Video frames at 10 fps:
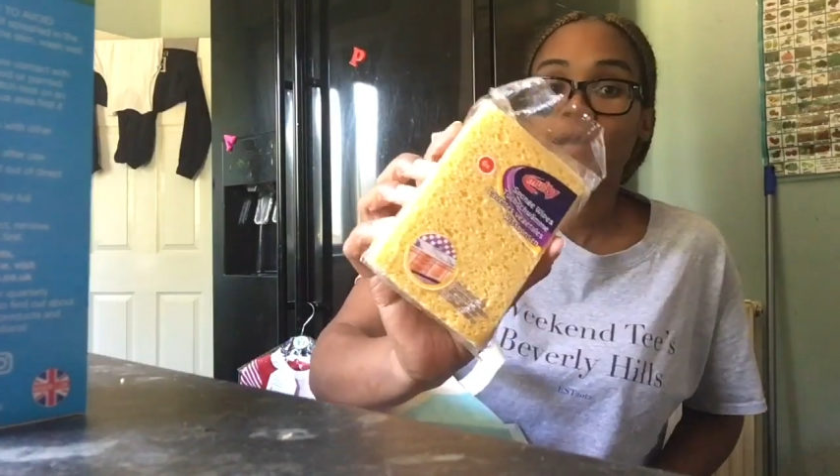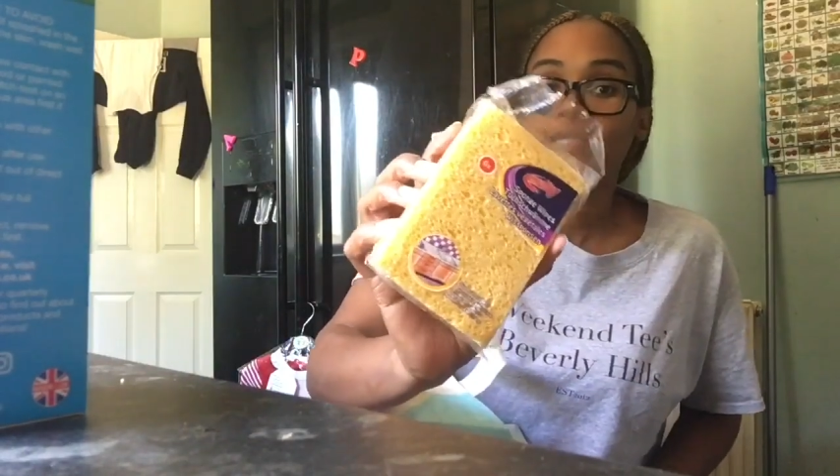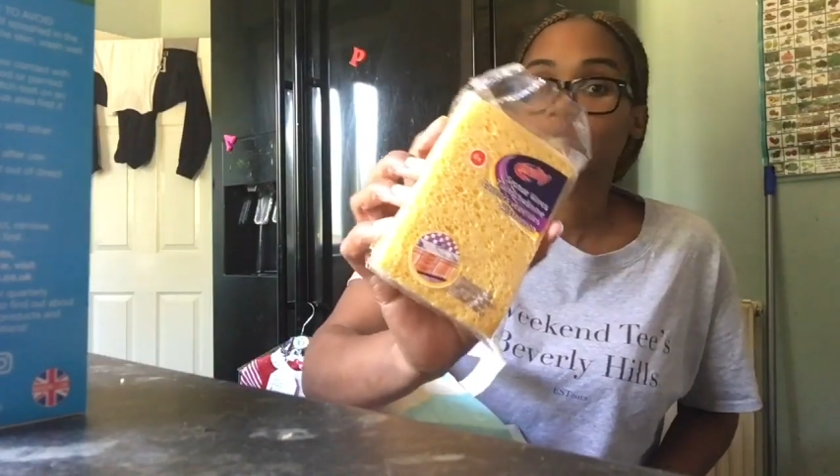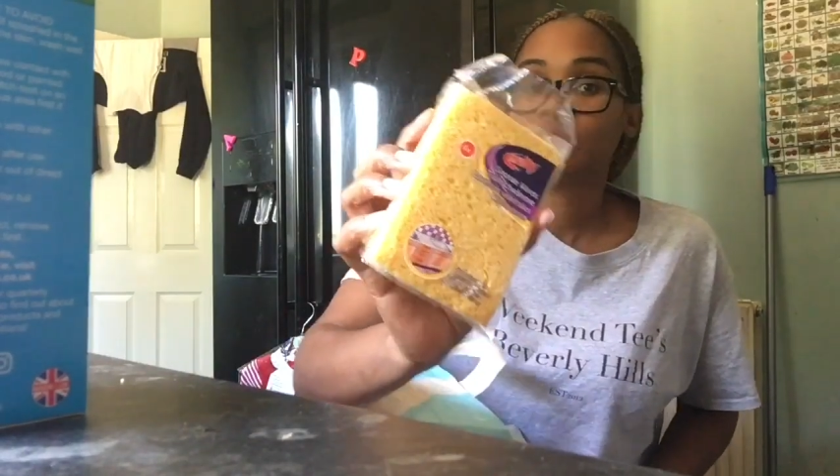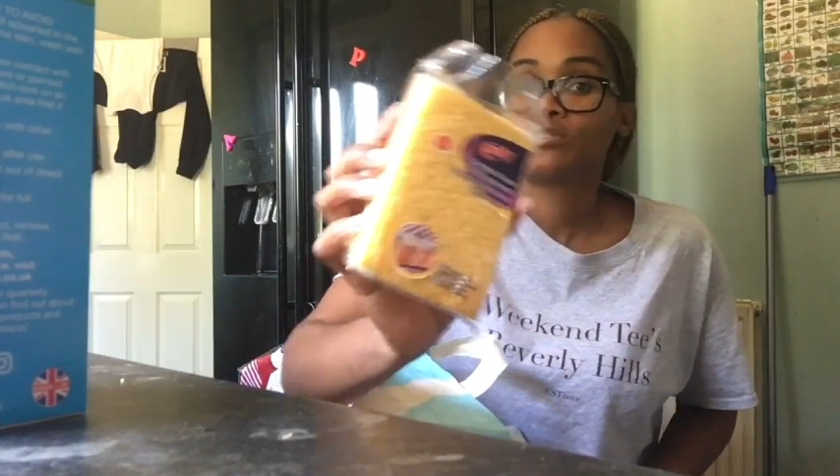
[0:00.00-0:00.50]

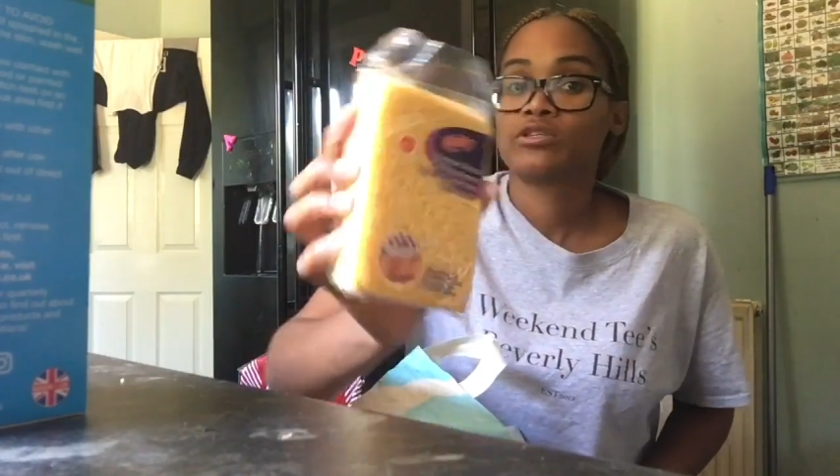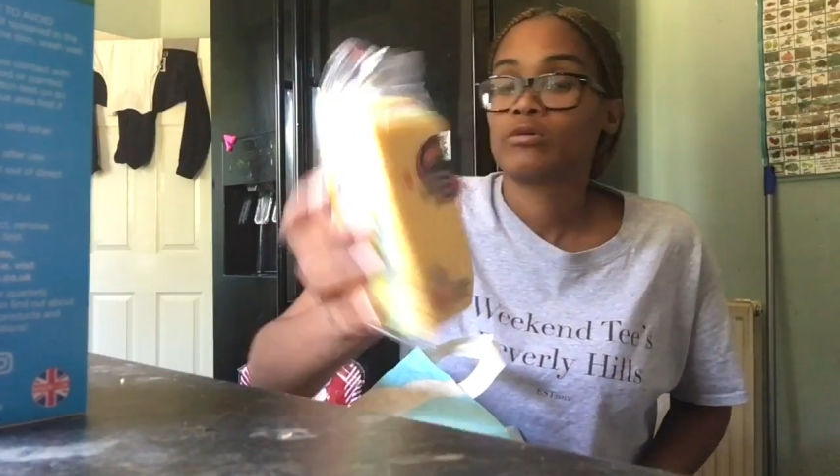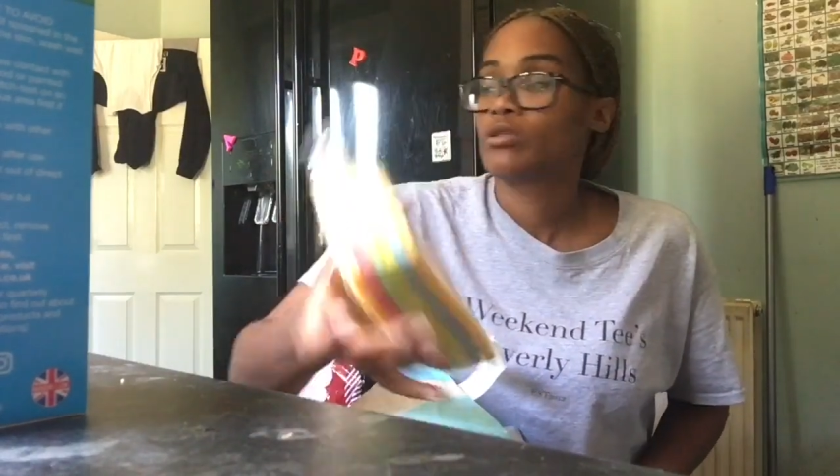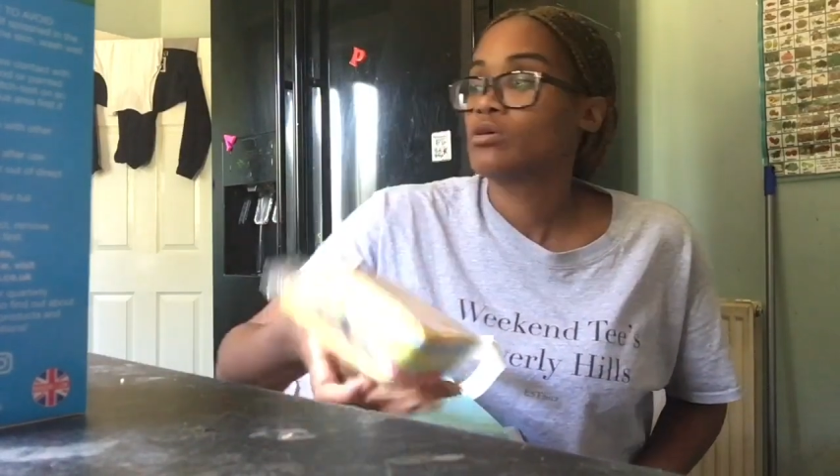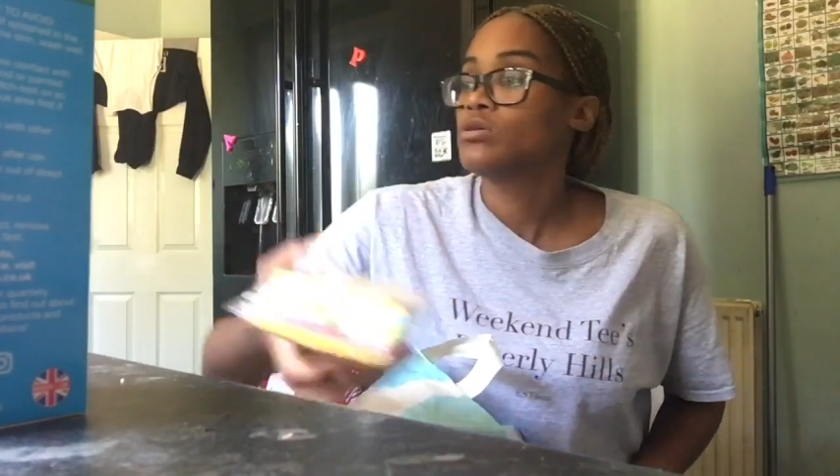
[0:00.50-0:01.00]
I needed some
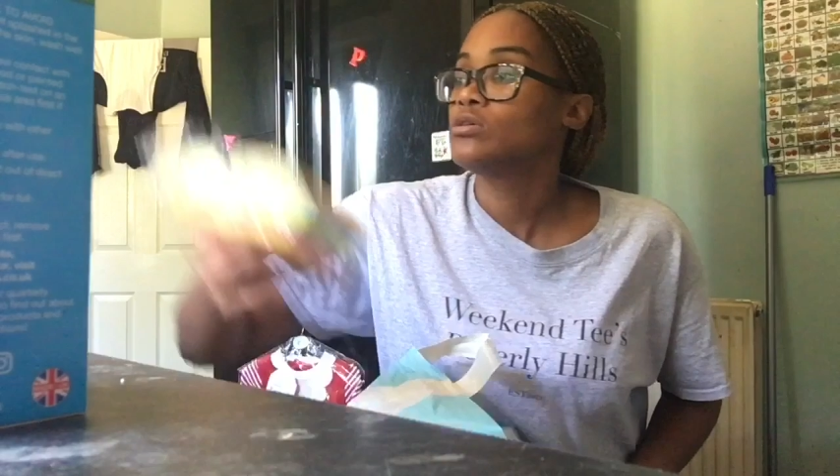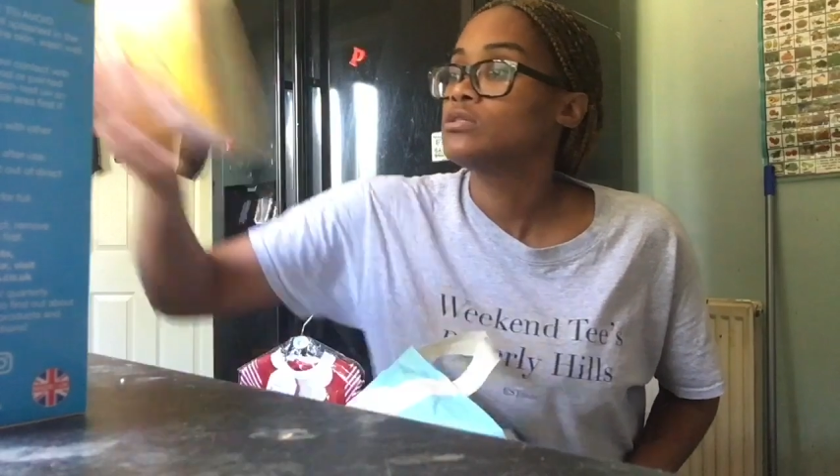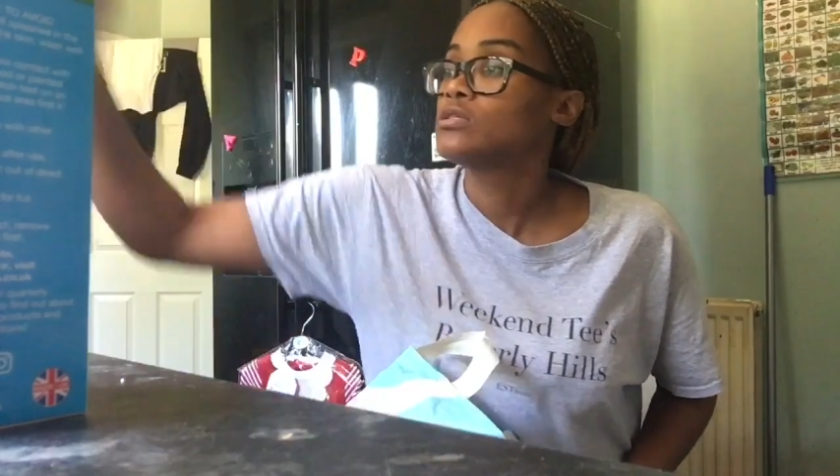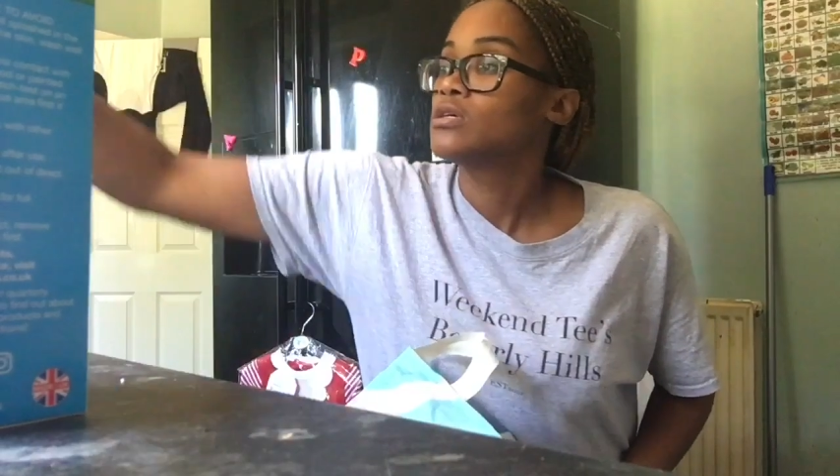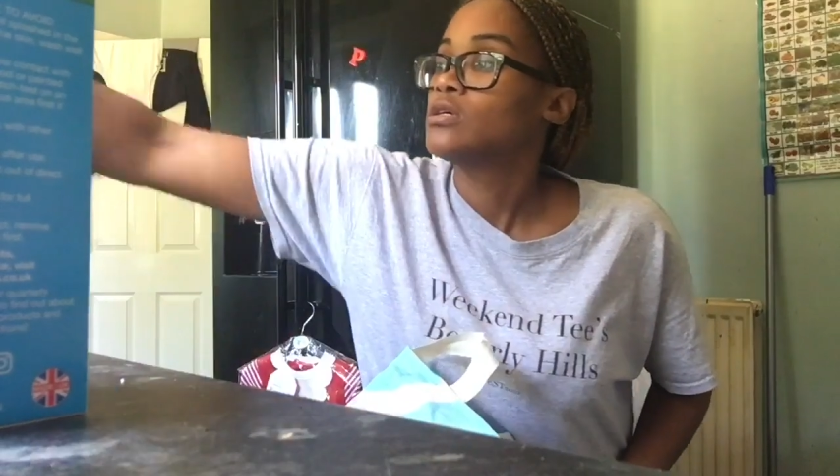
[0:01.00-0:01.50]
of
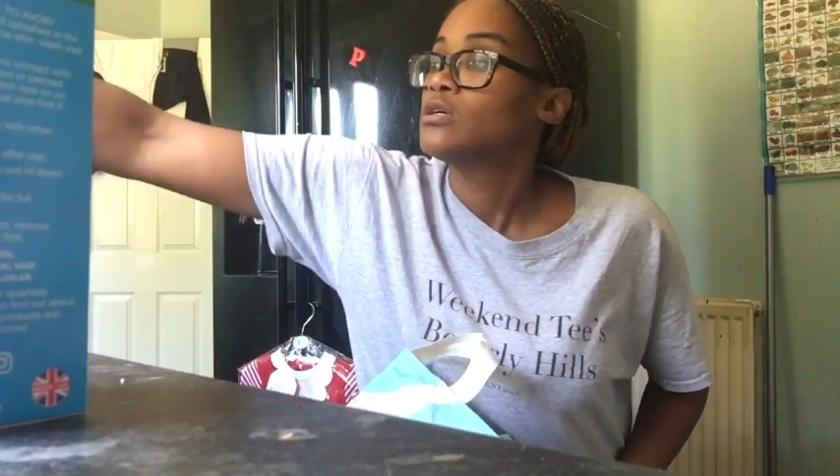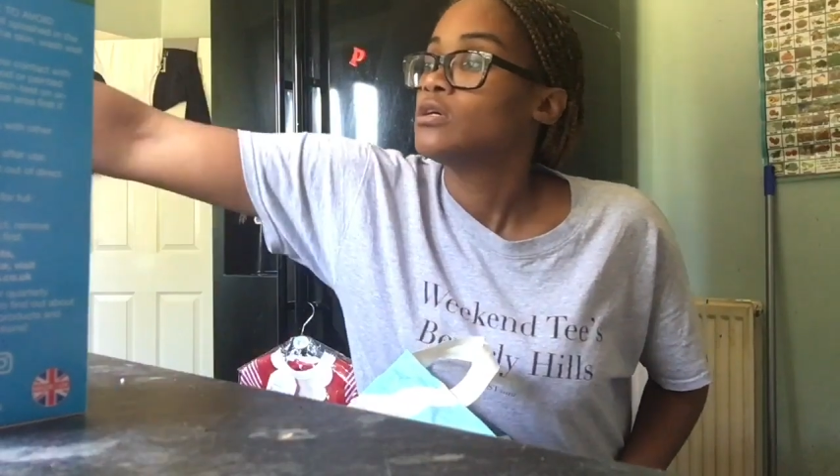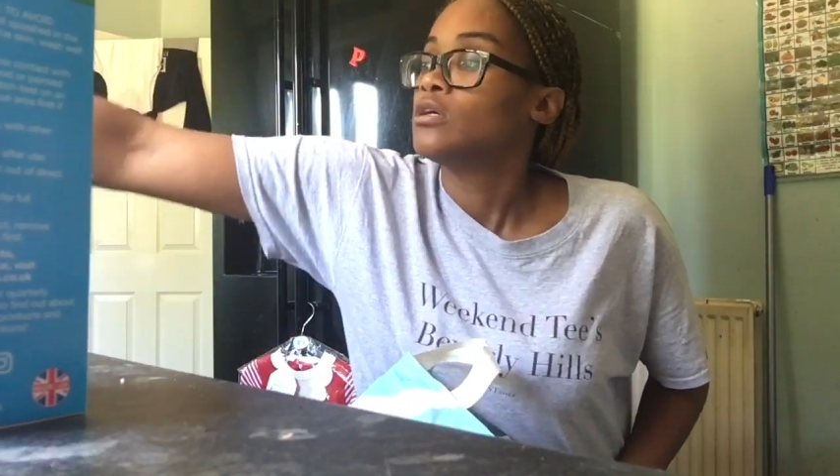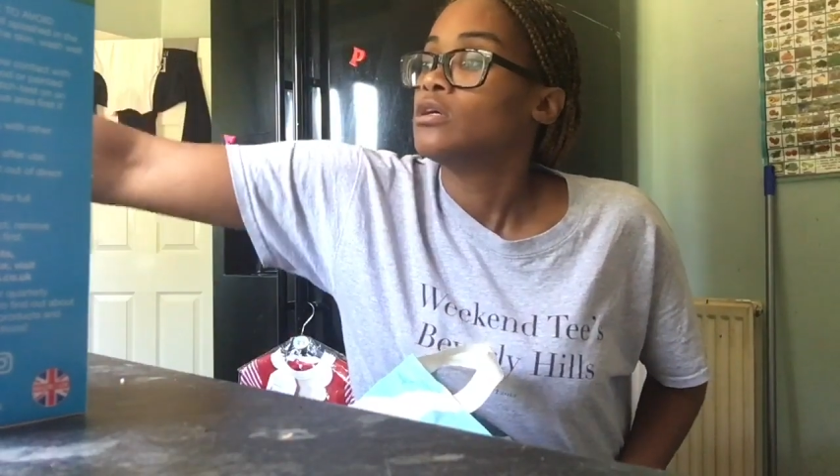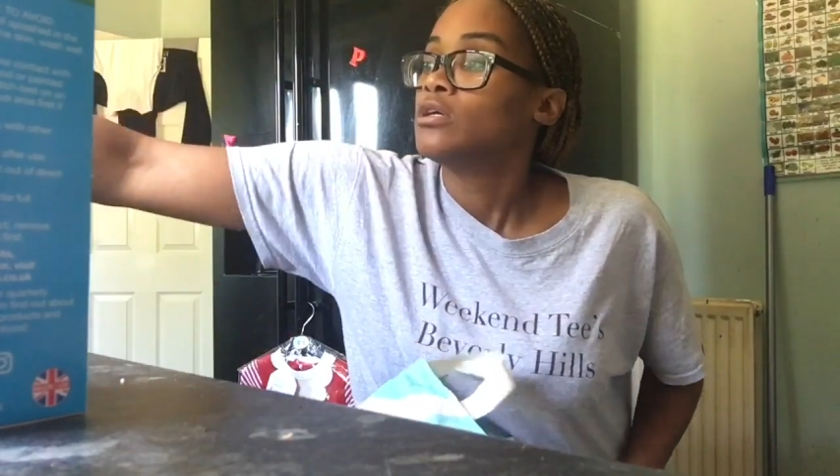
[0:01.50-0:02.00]

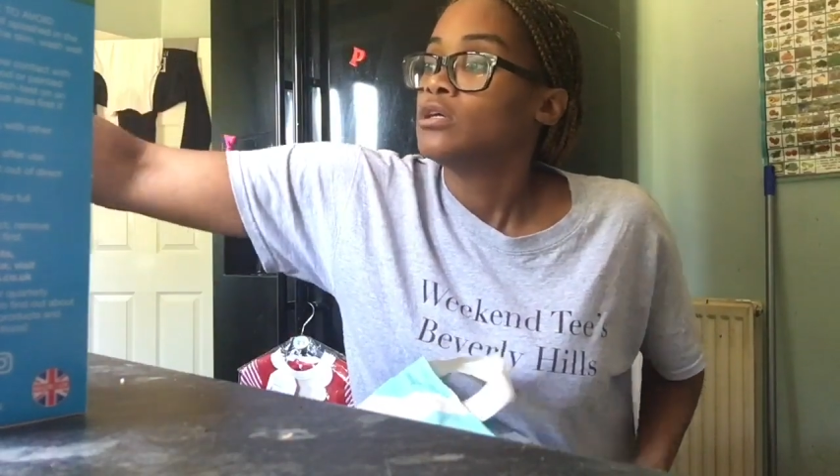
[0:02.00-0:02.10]
those,